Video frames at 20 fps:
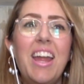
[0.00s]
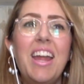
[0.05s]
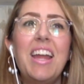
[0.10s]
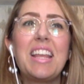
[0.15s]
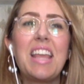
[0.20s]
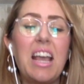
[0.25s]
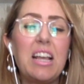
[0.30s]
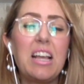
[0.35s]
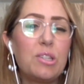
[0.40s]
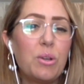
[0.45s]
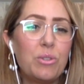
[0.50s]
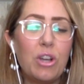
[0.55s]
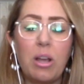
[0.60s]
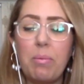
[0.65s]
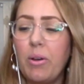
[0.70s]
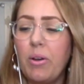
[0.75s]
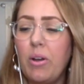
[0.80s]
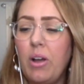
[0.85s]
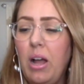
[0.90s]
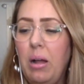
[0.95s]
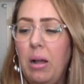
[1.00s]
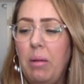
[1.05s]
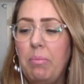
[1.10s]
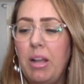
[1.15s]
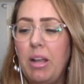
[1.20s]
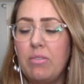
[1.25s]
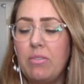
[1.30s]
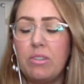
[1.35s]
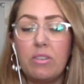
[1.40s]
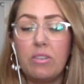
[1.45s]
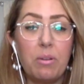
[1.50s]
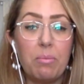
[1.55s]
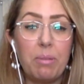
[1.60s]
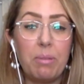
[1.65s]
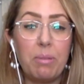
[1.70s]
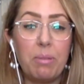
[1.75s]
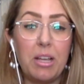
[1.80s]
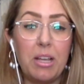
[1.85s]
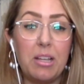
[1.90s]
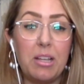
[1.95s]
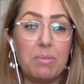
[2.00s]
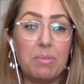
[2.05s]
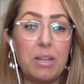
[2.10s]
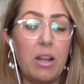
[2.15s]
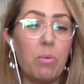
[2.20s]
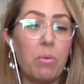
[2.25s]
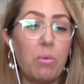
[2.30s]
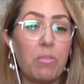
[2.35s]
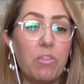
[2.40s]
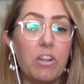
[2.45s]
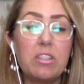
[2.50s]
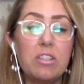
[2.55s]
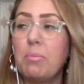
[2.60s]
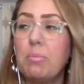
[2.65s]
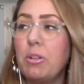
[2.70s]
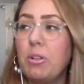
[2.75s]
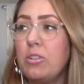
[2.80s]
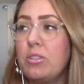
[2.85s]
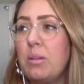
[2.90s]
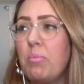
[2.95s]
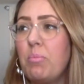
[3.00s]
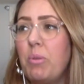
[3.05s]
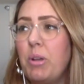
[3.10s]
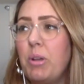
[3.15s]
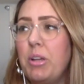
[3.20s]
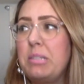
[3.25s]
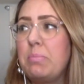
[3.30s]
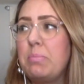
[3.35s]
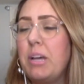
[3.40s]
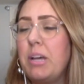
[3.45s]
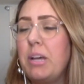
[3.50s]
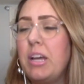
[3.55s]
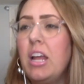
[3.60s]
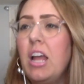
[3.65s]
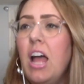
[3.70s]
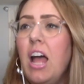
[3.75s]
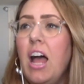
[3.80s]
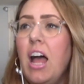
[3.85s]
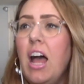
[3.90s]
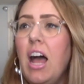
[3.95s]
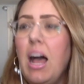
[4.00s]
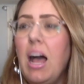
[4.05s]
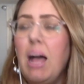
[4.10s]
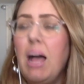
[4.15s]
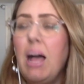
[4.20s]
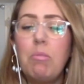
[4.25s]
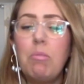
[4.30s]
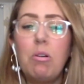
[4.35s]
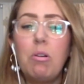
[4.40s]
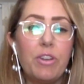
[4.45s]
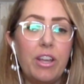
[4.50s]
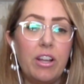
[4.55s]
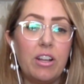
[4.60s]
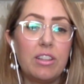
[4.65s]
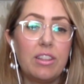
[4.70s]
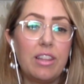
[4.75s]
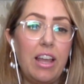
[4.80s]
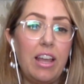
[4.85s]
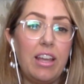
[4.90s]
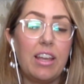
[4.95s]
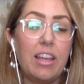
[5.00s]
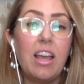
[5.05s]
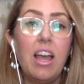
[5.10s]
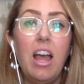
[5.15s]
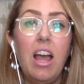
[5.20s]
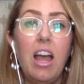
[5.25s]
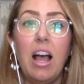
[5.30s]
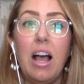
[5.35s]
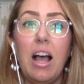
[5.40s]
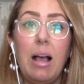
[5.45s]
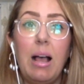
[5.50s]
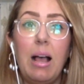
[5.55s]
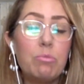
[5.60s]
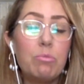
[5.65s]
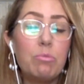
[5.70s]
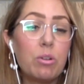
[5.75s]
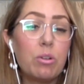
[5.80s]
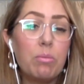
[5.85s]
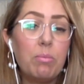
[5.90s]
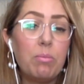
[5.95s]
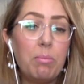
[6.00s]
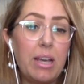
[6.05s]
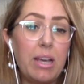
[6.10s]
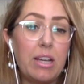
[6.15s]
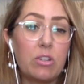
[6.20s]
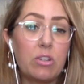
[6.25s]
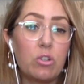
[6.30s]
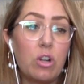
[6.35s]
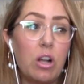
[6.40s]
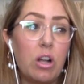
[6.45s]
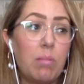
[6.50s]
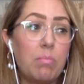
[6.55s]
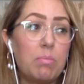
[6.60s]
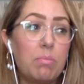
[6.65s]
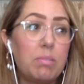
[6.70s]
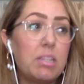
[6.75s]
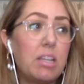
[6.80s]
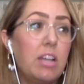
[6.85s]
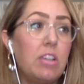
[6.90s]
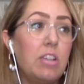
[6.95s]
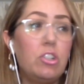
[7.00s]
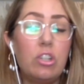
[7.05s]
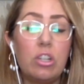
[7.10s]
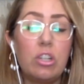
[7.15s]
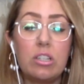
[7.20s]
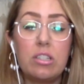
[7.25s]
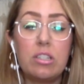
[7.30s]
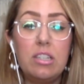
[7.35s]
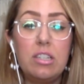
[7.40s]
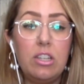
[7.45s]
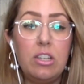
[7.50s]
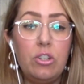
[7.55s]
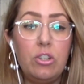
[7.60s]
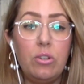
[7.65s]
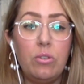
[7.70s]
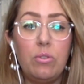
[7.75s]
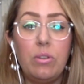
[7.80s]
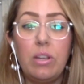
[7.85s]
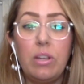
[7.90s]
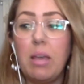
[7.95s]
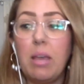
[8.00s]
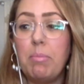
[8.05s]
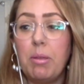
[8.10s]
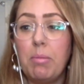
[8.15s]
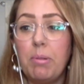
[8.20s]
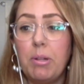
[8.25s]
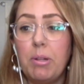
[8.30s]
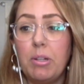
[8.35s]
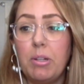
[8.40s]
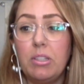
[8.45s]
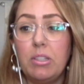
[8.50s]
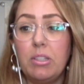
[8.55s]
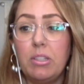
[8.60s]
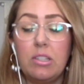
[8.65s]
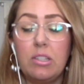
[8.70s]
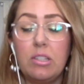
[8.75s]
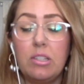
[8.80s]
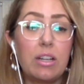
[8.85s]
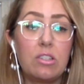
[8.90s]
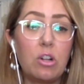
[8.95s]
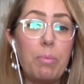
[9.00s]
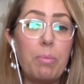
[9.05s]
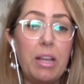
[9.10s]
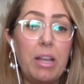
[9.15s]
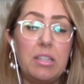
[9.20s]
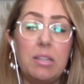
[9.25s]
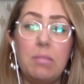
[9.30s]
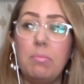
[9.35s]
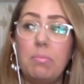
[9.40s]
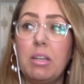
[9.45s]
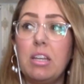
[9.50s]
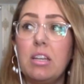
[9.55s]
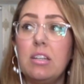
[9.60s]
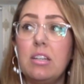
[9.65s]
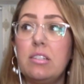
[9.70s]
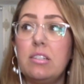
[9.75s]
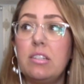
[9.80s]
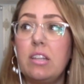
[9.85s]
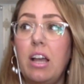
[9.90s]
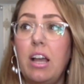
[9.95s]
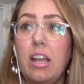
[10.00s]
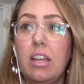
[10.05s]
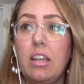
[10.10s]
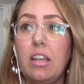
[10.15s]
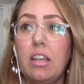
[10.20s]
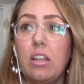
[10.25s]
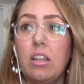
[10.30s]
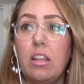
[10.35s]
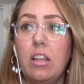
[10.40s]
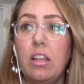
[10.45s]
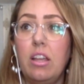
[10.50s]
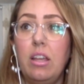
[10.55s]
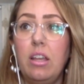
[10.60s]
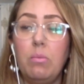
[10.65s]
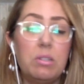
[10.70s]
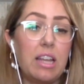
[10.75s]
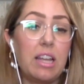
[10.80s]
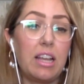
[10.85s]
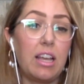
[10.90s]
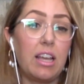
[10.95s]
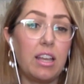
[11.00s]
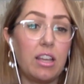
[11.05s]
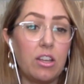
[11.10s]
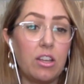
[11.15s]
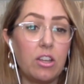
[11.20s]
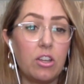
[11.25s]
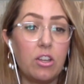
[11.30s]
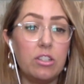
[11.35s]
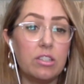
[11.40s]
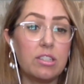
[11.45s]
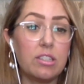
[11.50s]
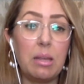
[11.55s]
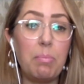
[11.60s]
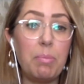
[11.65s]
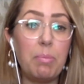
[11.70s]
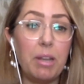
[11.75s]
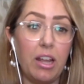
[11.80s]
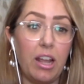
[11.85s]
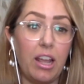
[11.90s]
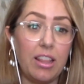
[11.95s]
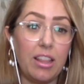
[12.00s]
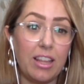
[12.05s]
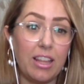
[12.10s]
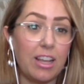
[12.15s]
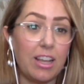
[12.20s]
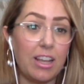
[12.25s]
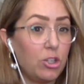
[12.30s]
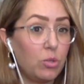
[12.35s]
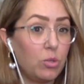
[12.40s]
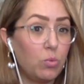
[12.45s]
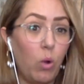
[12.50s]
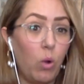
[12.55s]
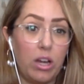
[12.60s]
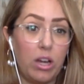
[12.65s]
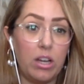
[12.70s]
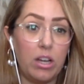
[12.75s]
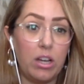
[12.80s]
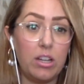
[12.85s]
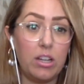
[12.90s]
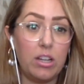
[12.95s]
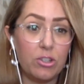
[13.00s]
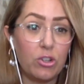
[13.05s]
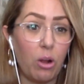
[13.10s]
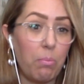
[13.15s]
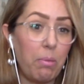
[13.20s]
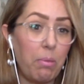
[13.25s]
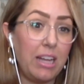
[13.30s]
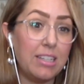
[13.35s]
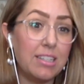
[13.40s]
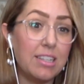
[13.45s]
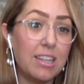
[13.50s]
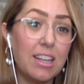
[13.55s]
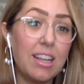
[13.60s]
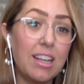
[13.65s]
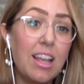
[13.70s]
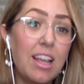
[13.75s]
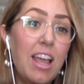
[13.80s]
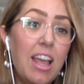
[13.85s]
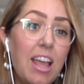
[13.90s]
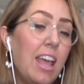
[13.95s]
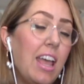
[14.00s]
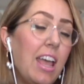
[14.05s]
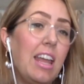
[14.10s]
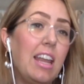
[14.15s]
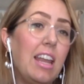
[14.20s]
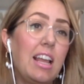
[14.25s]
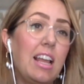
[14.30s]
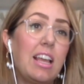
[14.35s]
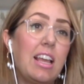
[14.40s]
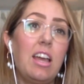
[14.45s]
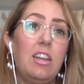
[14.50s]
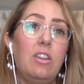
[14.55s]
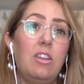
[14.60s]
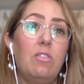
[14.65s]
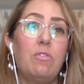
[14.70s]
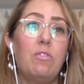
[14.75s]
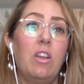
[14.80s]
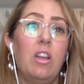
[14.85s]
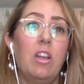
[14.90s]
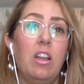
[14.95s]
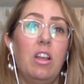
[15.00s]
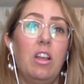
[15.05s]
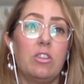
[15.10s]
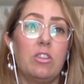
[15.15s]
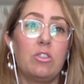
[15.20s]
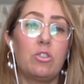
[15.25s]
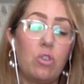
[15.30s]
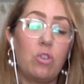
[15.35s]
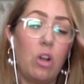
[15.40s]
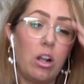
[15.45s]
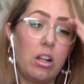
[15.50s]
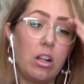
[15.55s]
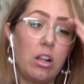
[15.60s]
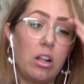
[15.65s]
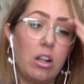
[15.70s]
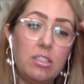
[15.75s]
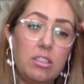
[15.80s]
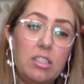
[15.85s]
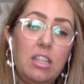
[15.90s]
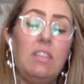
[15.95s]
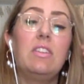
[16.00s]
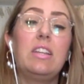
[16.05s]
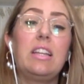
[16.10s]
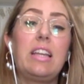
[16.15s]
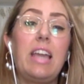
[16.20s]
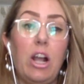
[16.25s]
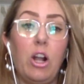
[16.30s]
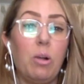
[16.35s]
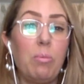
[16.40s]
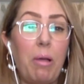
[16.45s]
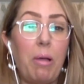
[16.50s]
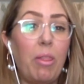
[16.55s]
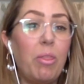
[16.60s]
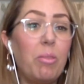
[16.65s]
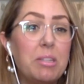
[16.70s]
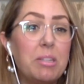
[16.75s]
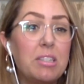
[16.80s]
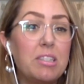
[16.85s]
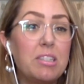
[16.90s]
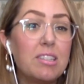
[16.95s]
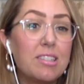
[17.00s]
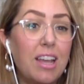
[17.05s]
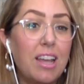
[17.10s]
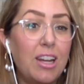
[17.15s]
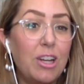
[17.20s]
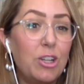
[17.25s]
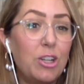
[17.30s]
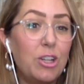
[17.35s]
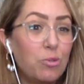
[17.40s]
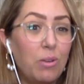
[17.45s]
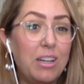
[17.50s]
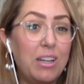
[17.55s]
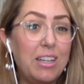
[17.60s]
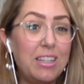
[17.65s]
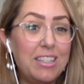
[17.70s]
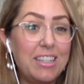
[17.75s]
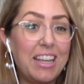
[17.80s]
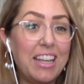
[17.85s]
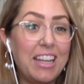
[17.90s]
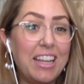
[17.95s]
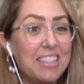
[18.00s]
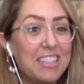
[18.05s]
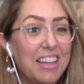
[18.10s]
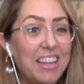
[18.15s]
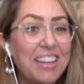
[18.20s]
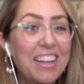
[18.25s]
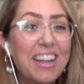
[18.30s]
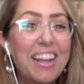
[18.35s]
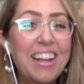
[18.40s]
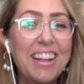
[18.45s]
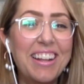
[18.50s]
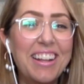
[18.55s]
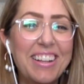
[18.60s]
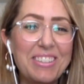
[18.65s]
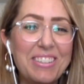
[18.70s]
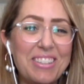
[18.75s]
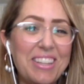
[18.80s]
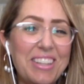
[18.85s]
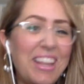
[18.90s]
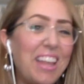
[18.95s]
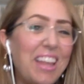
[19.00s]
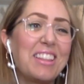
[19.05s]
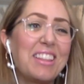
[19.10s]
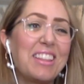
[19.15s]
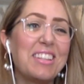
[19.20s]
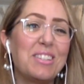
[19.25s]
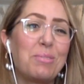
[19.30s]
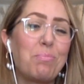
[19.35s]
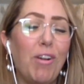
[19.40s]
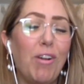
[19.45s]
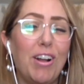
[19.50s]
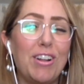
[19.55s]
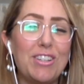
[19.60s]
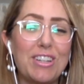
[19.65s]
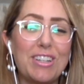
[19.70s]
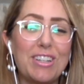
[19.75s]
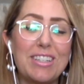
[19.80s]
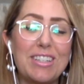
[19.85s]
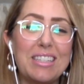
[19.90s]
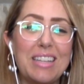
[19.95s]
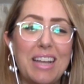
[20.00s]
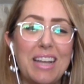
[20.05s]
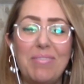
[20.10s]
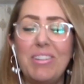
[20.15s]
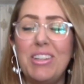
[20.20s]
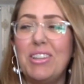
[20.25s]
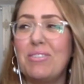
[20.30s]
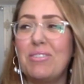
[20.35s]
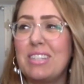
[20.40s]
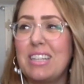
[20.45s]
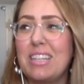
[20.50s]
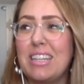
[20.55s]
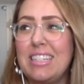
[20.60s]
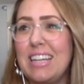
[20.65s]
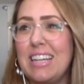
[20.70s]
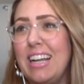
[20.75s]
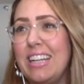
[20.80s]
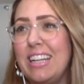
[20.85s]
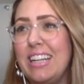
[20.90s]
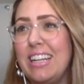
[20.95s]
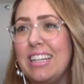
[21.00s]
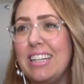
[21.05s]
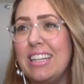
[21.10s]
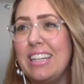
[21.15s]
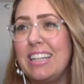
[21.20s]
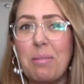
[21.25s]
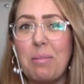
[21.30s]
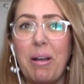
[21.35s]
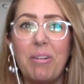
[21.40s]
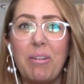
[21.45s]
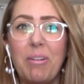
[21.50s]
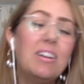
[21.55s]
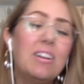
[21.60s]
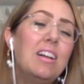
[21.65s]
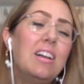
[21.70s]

Yeah, so talk about um, how different my husband and I are. We're very similar in some ways, but I'm over here like, I'm dreaming backdrops. I just need you to get me a building so I can start painting because I it was like I couldn't sleep at night. Like I just wanted to start painting and I kind of struggled to even care about the business side. I just wanted to get it done. it was like this project inside me that was like dying to come out.